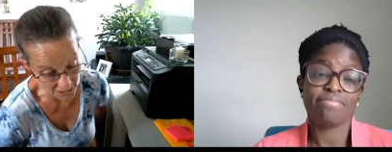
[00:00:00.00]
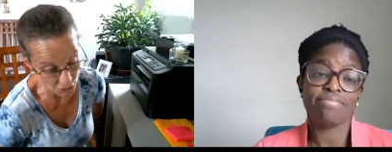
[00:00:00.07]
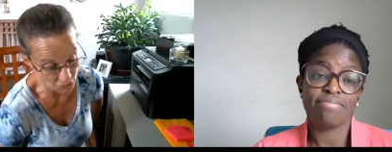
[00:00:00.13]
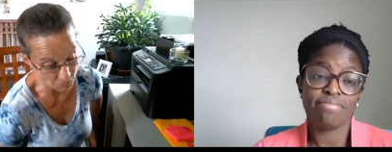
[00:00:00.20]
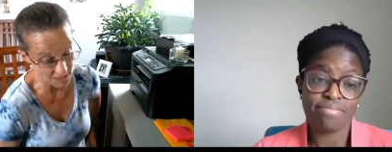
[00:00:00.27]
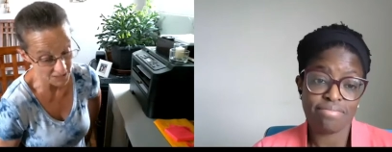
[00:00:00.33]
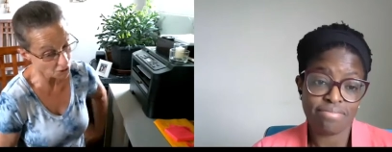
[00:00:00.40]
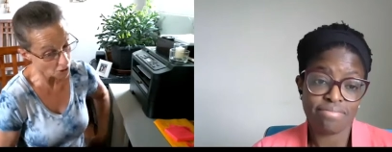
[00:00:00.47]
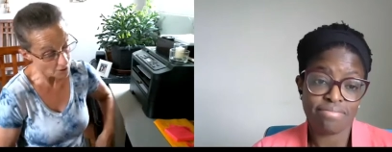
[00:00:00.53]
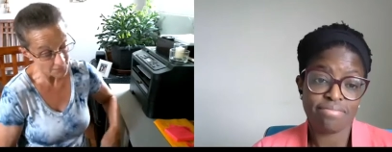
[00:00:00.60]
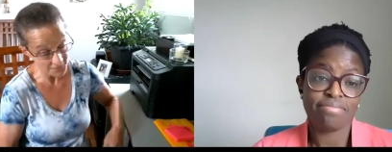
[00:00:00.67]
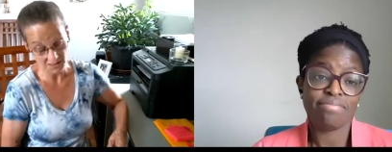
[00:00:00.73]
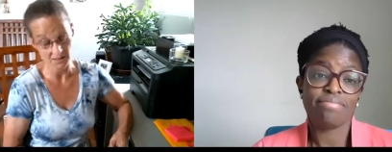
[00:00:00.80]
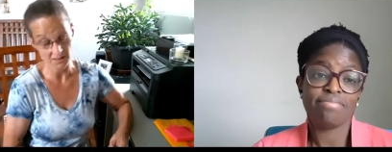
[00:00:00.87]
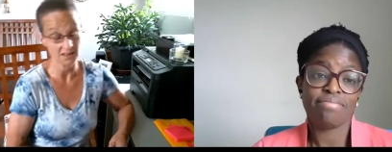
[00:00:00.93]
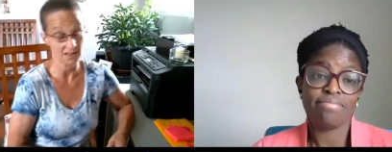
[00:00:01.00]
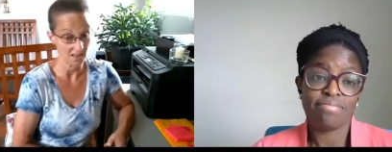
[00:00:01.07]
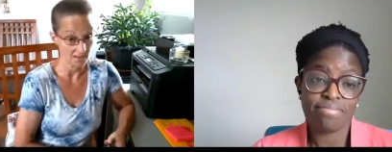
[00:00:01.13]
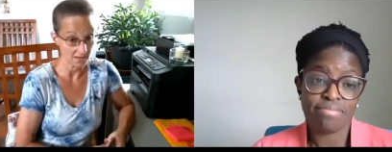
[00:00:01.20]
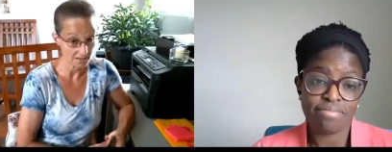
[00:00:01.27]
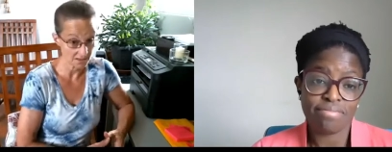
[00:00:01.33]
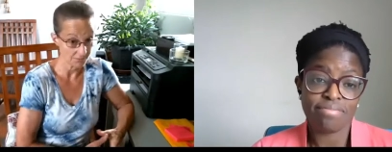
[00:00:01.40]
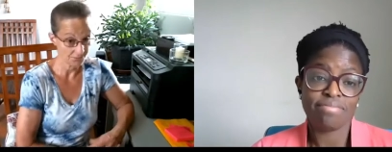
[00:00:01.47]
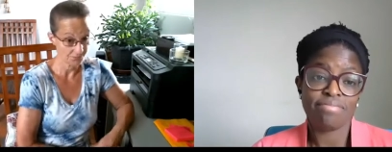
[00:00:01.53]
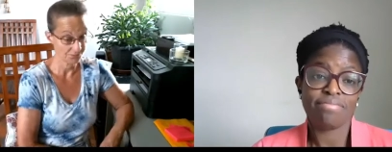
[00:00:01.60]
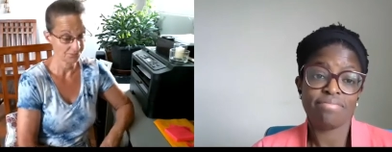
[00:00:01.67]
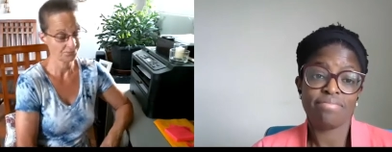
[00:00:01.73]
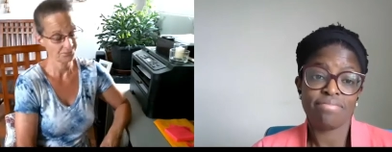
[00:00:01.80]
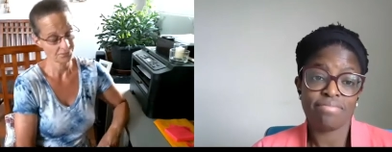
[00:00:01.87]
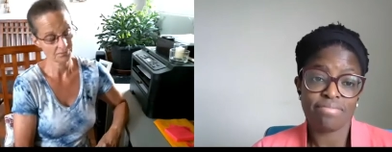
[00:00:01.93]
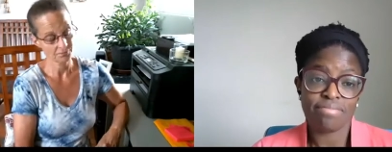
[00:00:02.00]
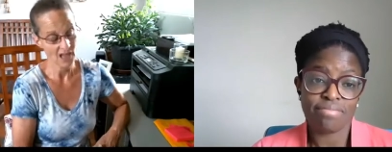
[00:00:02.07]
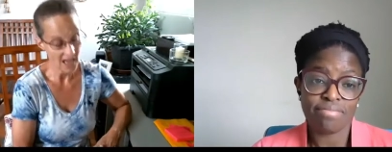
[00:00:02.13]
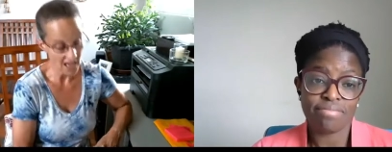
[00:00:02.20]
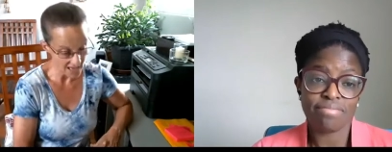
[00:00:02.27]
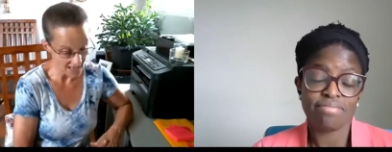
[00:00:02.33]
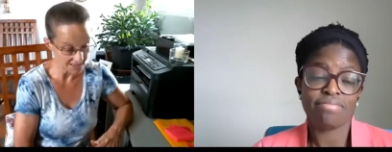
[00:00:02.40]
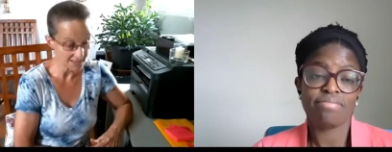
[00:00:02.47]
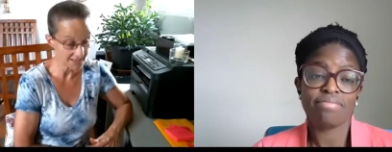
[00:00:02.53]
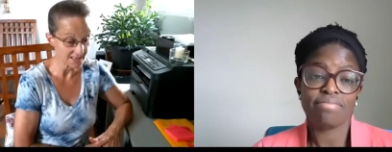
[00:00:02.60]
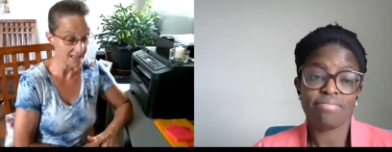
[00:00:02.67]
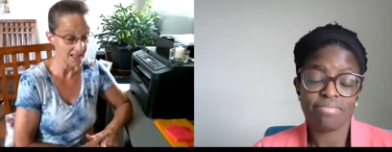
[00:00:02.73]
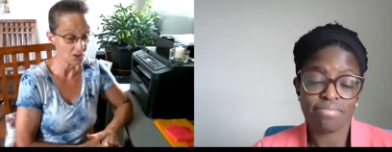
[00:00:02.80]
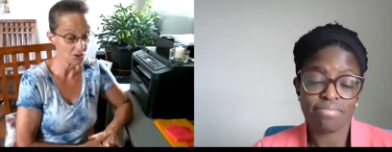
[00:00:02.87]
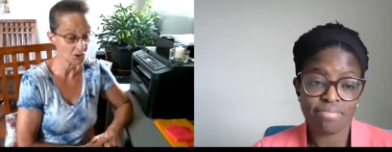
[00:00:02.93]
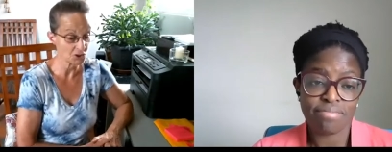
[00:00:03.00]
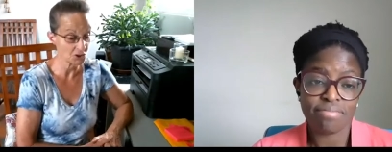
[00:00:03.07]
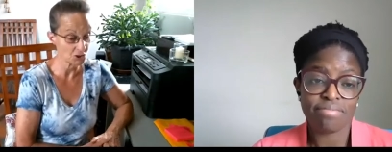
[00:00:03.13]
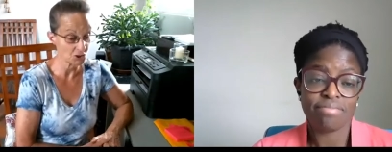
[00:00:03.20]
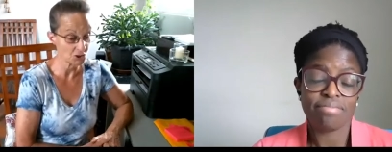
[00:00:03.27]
Speaker 1: should be a service to sales, and sales should